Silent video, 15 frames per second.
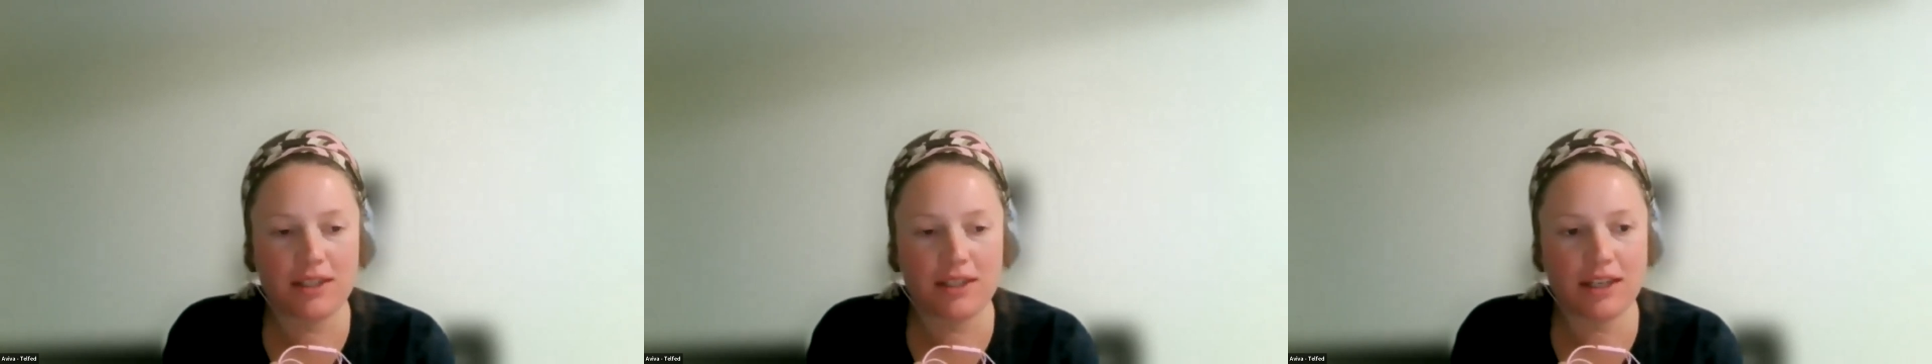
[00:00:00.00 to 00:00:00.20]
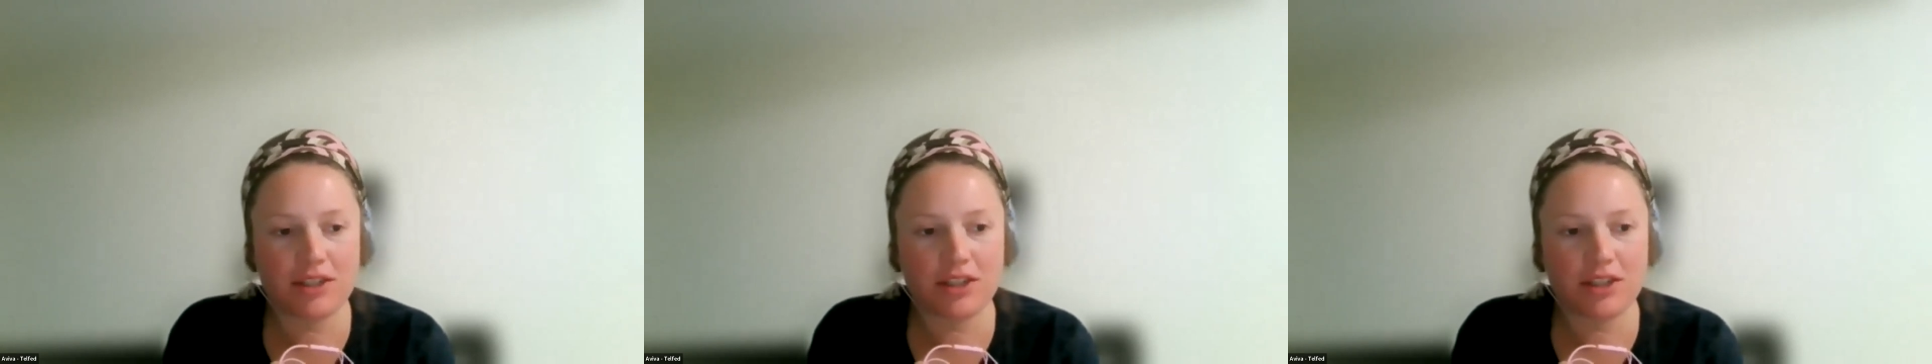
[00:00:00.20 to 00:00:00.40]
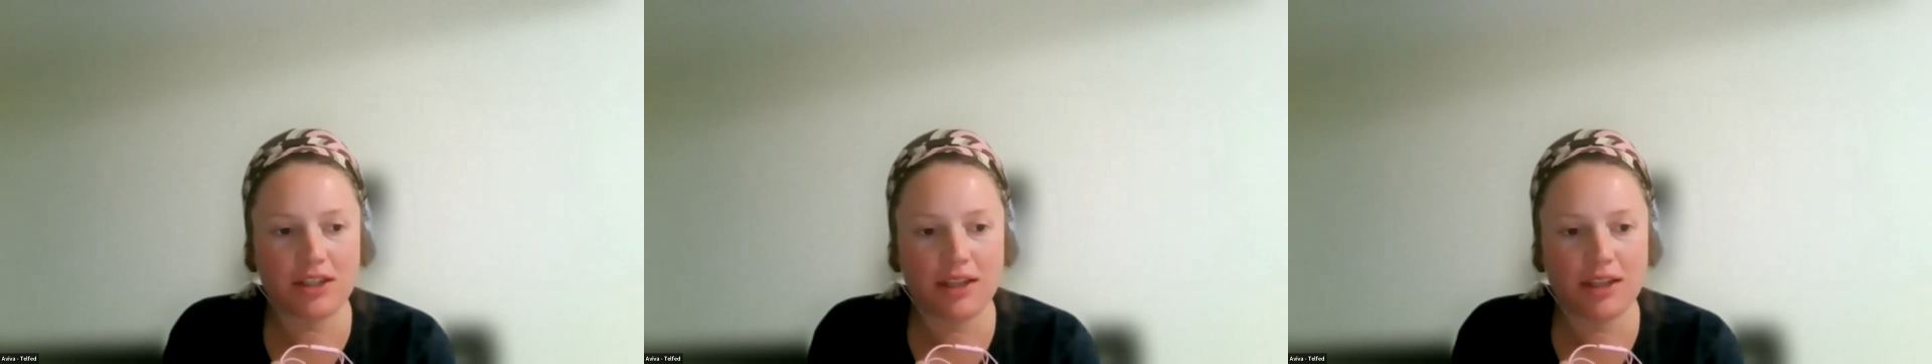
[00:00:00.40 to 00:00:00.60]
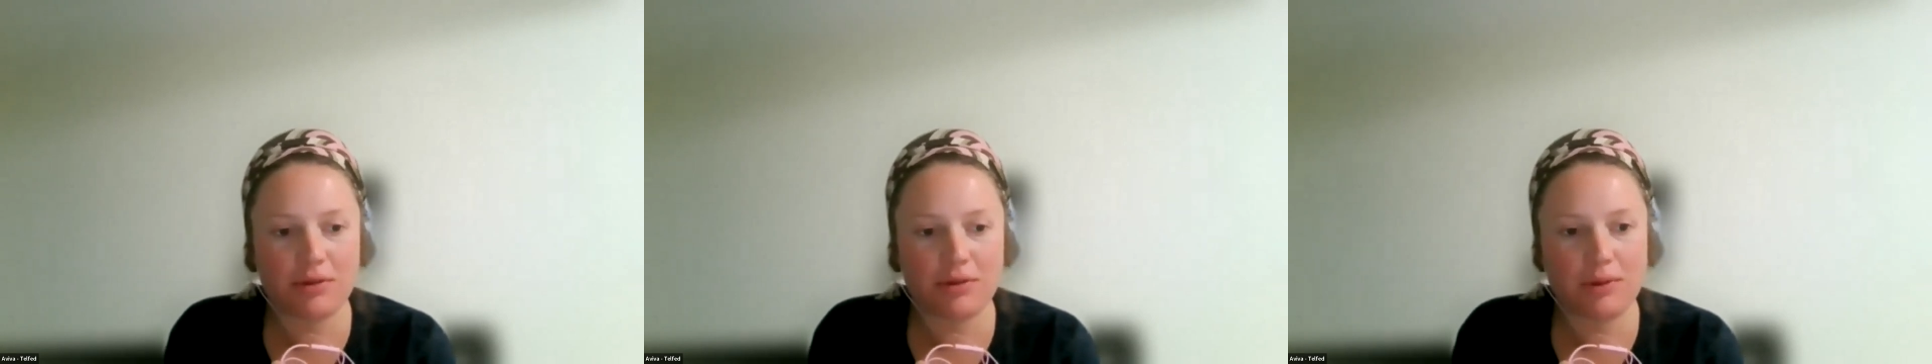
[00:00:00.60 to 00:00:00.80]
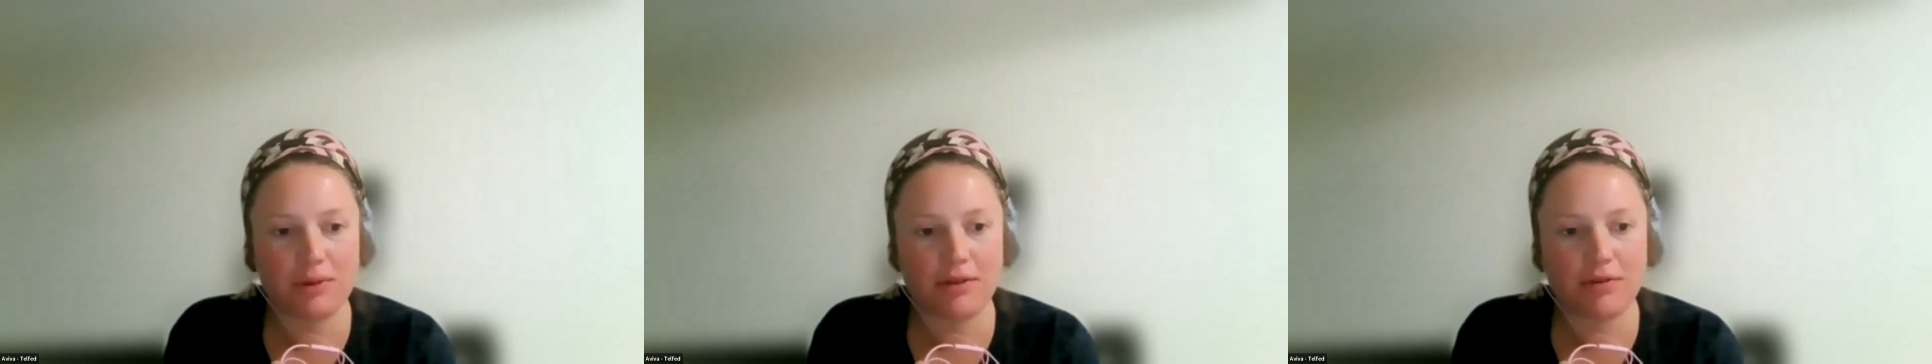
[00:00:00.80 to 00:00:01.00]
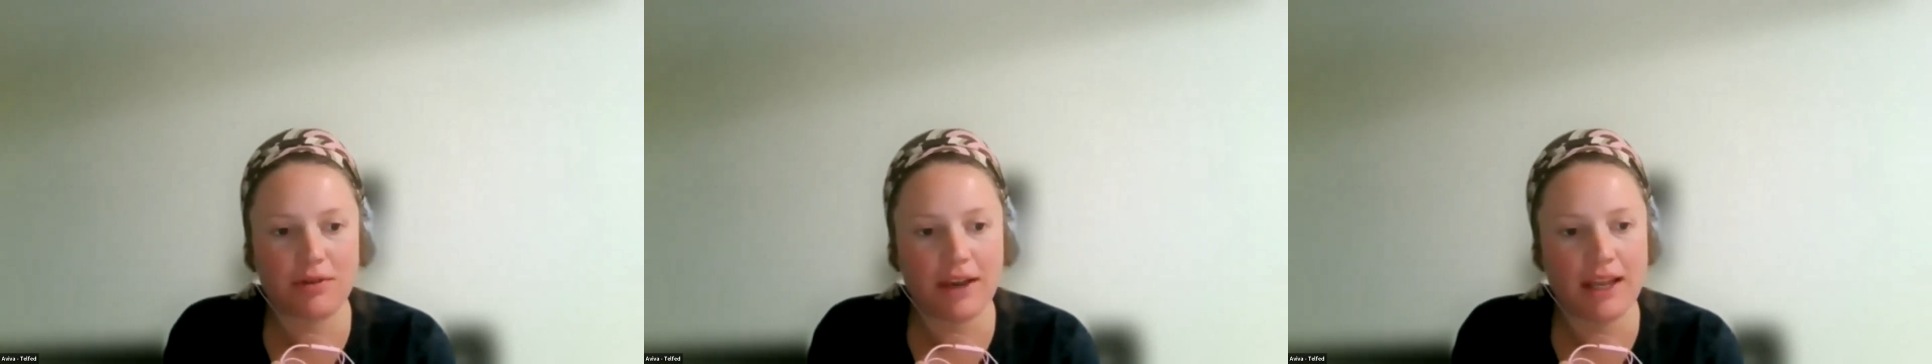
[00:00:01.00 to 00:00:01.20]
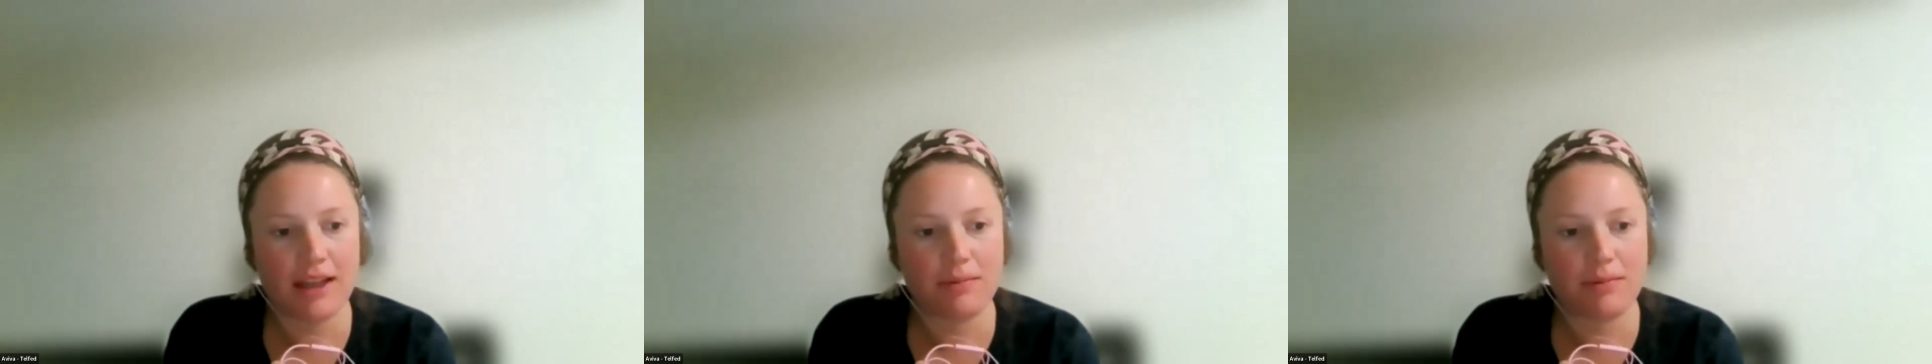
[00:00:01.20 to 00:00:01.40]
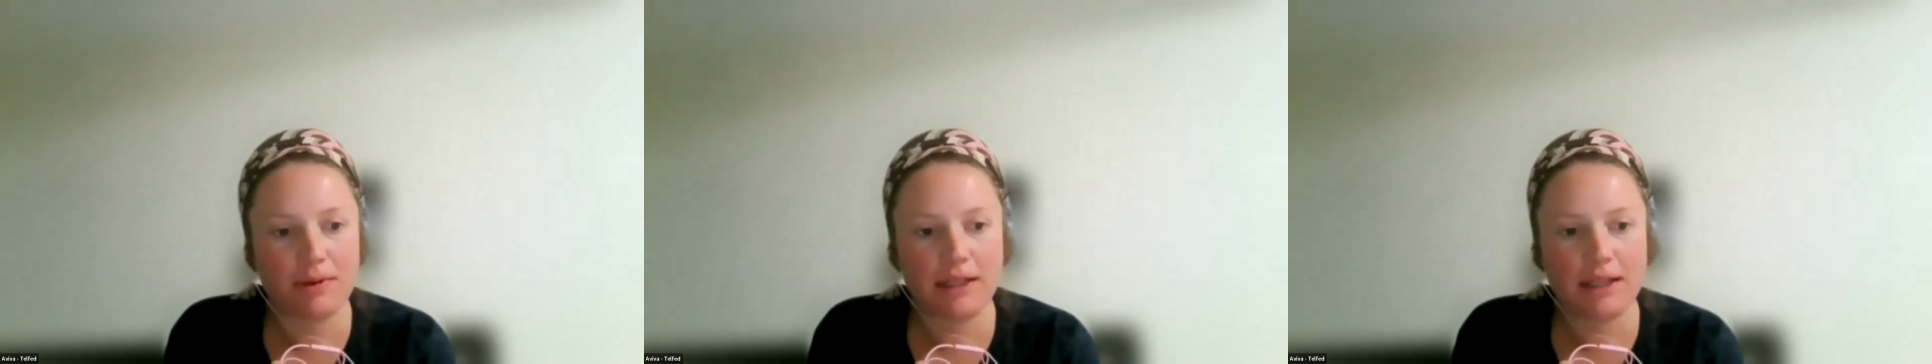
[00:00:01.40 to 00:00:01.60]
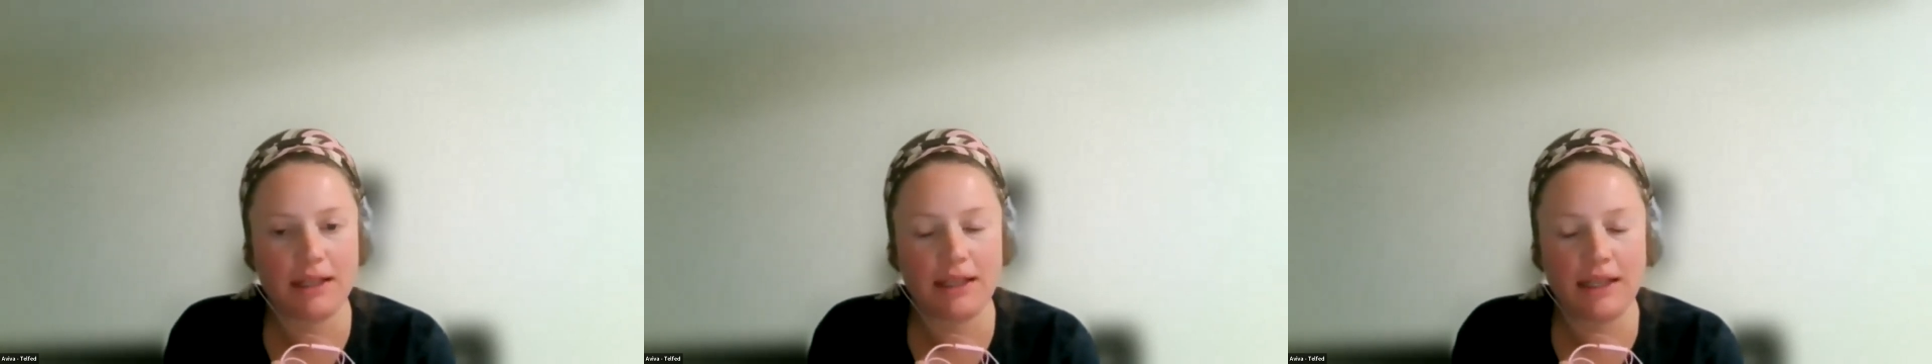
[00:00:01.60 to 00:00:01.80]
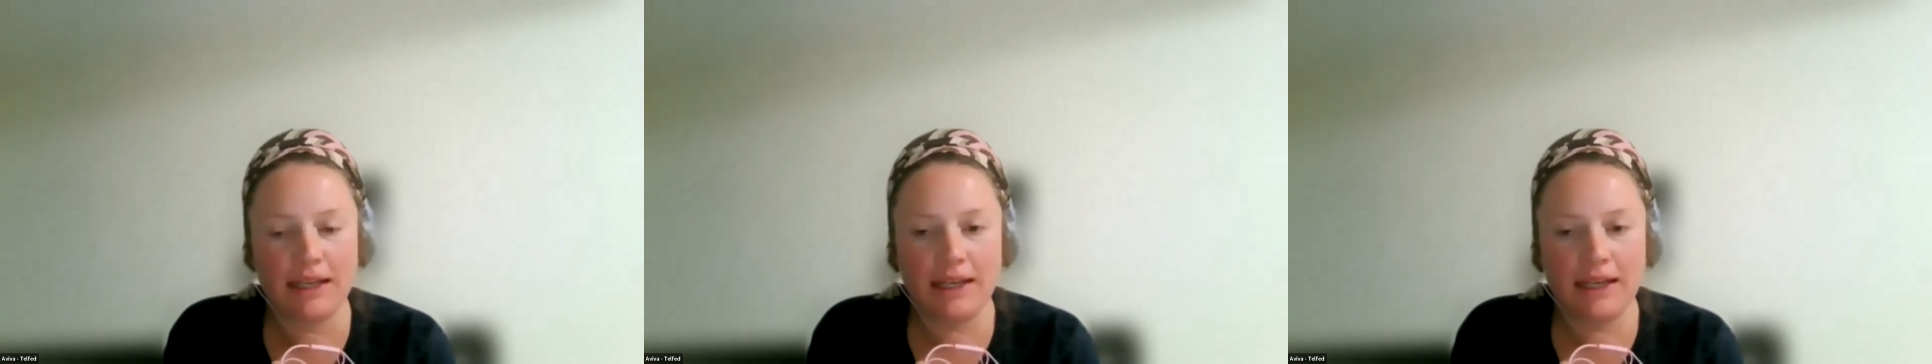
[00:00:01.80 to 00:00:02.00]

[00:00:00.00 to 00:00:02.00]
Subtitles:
session that will be available.